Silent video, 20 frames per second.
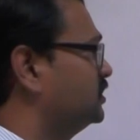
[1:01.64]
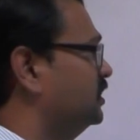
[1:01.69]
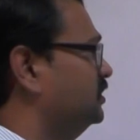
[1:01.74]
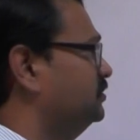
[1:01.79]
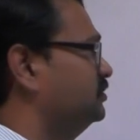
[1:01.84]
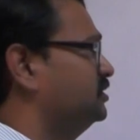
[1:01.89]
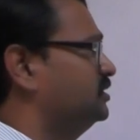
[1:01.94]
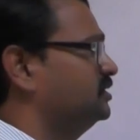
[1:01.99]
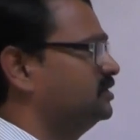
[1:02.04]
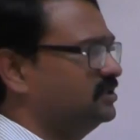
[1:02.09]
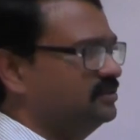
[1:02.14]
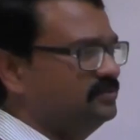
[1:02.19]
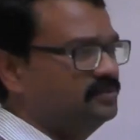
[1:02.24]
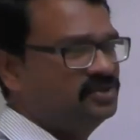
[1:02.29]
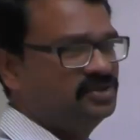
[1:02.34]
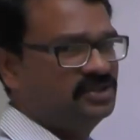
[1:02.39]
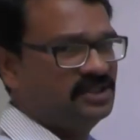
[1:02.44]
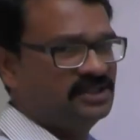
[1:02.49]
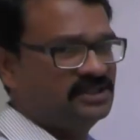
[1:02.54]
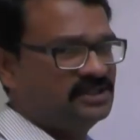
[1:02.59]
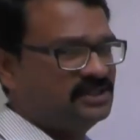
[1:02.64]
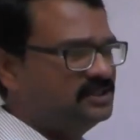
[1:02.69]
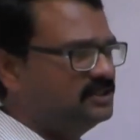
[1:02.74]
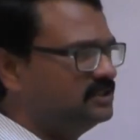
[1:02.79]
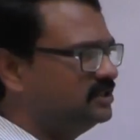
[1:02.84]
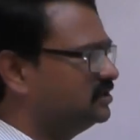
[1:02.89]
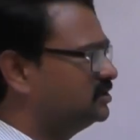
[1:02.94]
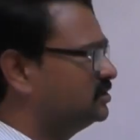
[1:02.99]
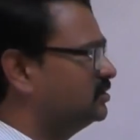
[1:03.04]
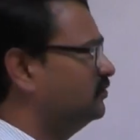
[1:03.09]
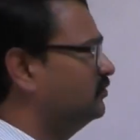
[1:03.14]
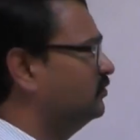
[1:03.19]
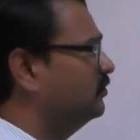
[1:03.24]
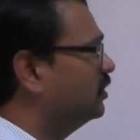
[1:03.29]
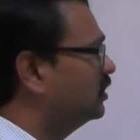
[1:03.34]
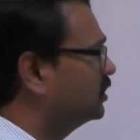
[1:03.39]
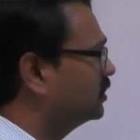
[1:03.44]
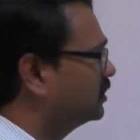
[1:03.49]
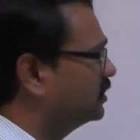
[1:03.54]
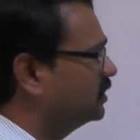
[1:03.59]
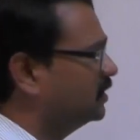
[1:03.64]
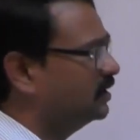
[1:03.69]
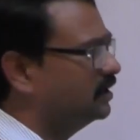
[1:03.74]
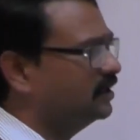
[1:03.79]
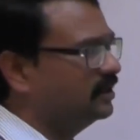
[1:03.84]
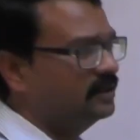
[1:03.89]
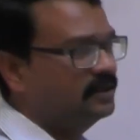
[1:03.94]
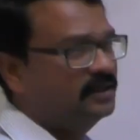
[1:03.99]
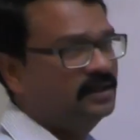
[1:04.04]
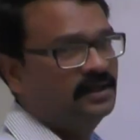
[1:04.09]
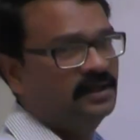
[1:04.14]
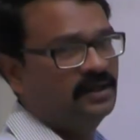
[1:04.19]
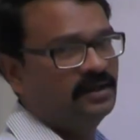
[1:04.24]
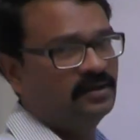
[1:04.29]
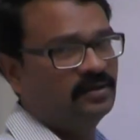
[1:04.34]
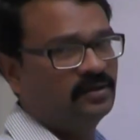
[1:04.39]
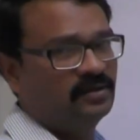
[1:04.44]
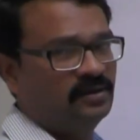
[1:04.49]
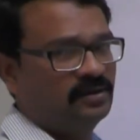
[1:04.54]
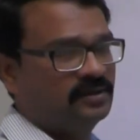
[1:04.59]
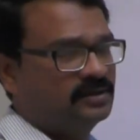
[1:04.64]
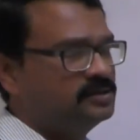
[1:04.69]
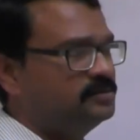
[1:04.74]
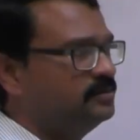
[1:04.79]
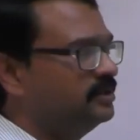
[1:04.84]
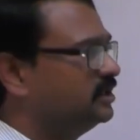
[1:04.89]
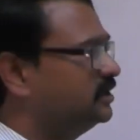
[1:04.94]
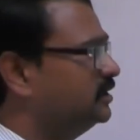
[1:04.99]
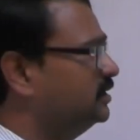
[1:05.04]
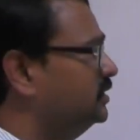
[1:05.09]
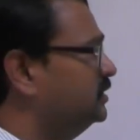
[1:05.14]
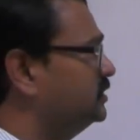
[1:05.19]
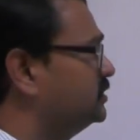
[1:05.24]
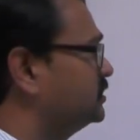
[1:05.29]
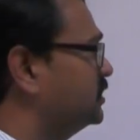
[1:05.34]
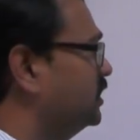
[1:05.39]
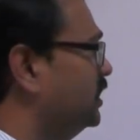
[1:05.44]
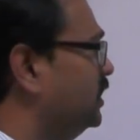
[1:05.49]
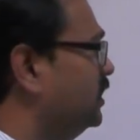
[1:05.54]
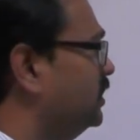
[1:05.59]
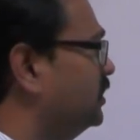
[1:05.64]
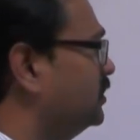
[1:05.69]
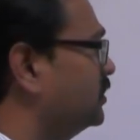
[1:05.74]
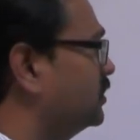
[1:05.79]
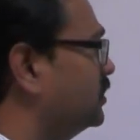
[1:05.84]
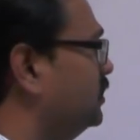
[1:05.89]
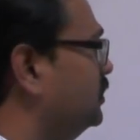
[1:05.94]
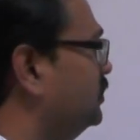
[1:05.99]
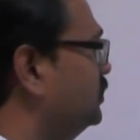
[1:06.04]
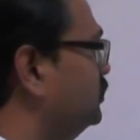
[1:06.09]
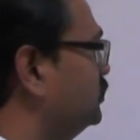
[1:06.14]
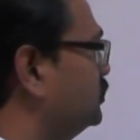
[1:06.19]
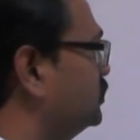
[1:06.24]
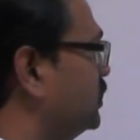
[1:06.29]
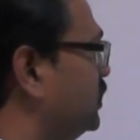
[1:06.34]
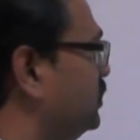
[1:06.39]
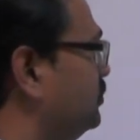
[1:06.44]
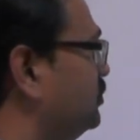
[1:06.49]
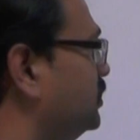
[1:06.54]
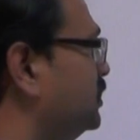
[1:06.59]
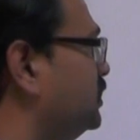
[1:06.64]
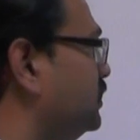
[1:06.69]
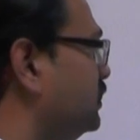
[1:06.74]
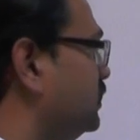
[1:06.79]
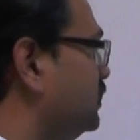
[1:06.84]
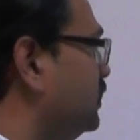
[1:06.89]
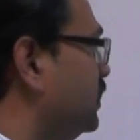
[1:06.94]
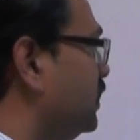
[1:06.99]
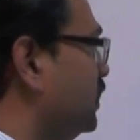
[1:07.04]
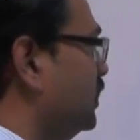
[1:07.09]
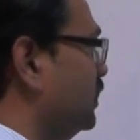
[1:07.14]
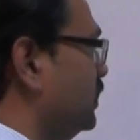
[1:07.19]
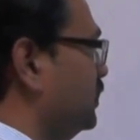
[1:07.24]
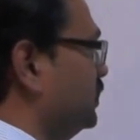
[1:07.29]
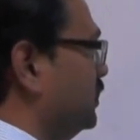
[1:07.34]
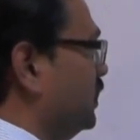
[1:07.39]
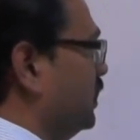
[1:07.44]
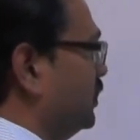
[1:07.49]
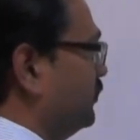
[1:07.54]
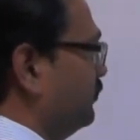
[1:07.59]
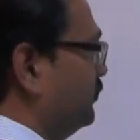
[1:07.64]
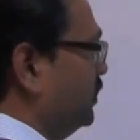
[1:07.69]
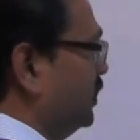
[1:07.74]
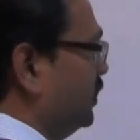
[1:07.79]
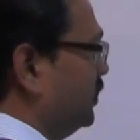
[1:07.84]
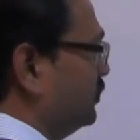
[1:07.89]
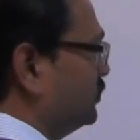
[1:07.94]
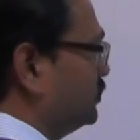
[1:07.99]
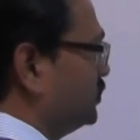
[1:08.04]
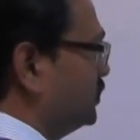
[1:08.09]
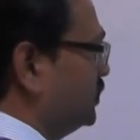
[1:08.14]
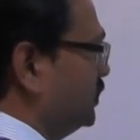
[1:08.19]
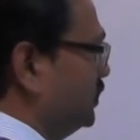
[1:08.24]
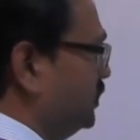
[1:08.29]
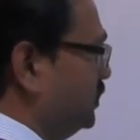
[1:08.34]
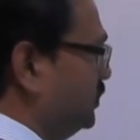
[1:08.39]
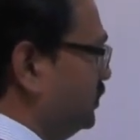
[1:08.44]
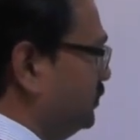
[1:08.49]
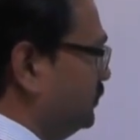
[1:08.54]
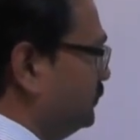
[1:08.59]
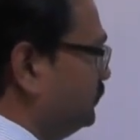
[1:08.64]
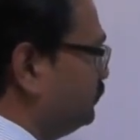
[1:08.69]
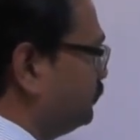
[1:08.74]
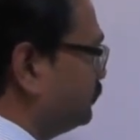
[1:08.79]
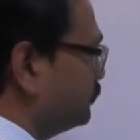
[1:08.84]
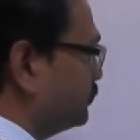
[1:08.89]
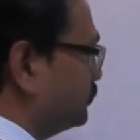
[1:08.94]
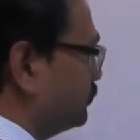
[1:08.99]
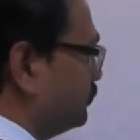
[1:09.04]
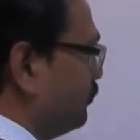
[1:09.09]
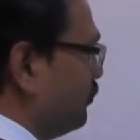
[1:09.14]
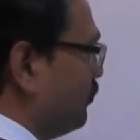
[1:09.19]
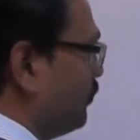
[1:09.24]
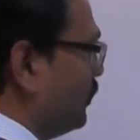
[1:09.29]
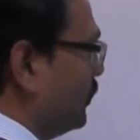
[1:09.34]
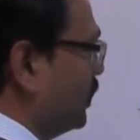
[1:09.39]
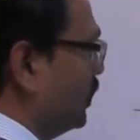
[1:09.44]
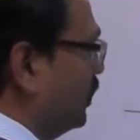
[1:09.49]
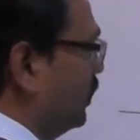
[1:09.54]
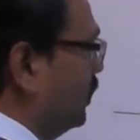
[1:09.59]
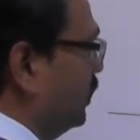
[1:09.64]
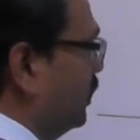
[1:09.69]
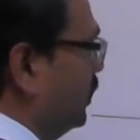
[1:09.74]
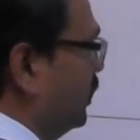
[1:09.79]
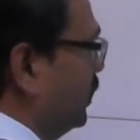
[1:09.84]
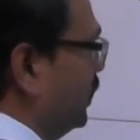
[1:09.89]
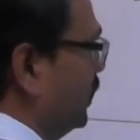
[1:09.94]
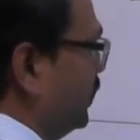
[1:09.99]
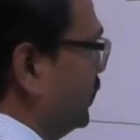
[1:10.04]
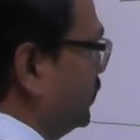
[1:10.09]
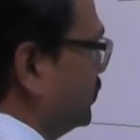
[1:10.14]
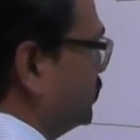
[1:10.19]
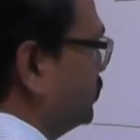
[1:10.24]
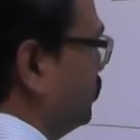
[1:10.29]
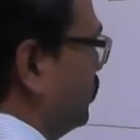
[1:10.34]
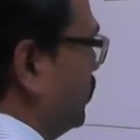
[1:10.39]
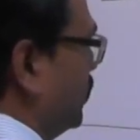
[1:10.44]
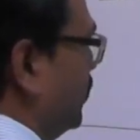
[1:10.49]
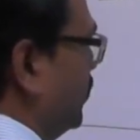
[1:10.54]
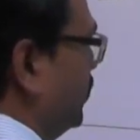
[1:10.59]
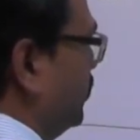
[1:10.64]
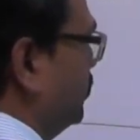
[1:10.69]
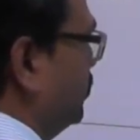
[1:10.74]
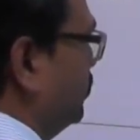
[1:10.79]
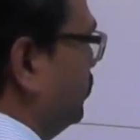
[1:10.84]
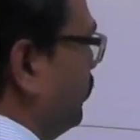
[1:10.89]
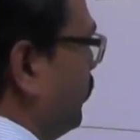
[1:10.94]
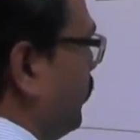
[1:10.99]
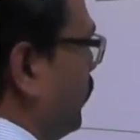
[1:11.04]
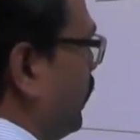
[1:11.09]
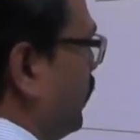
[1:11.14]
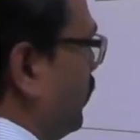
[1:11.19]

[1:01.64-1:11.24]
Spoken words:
time systems, just a gist of what root locus method is in continuous time method. In that we have seen an S plane,